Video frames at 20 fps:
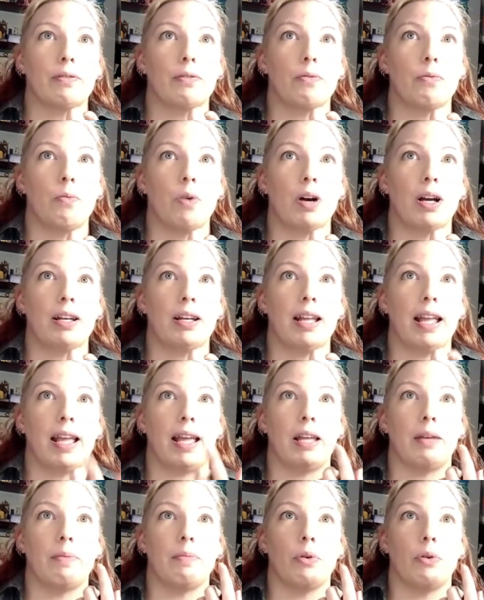one
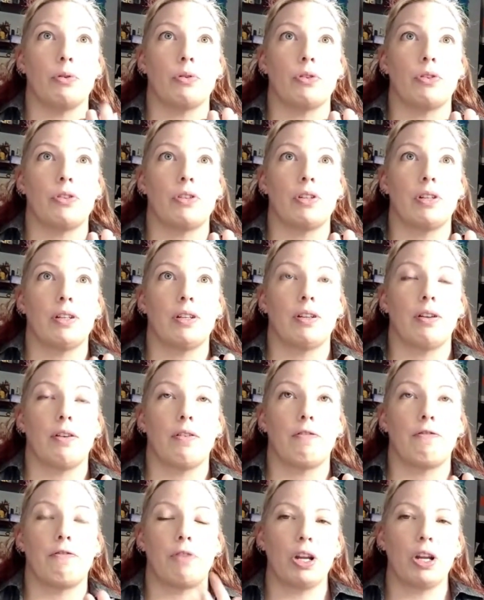and most
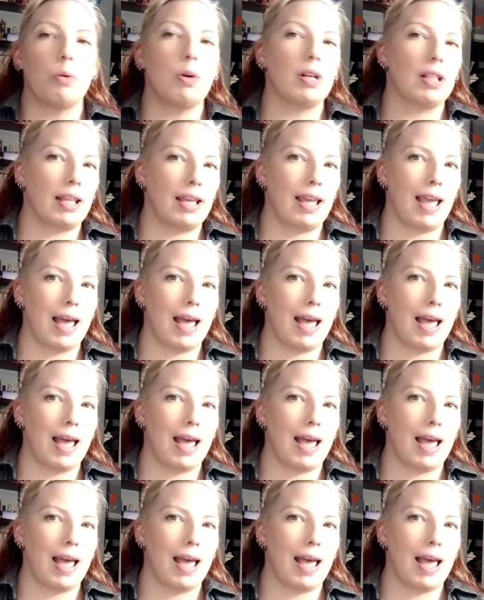frequently